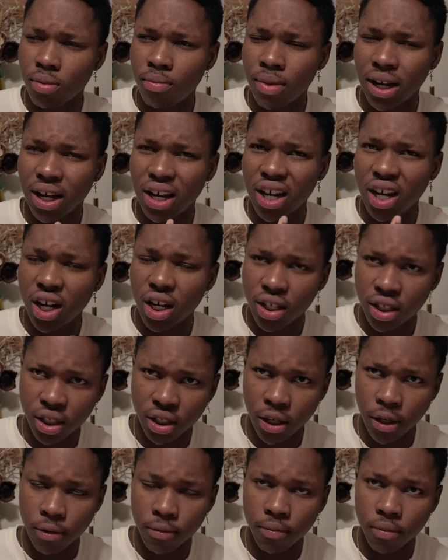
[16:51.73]
my
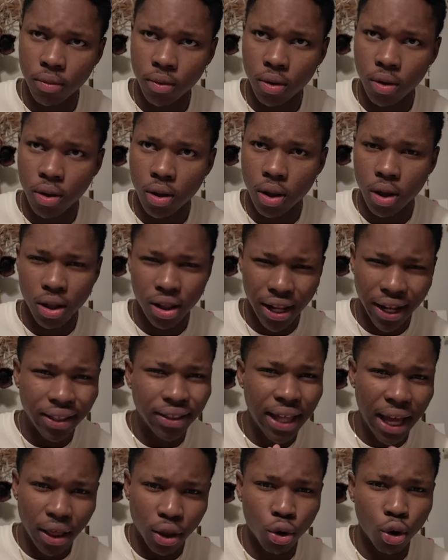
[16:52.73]
cousin,
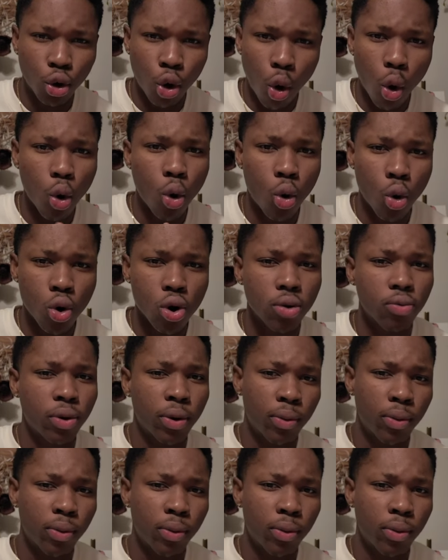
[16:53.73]
like that little cohort.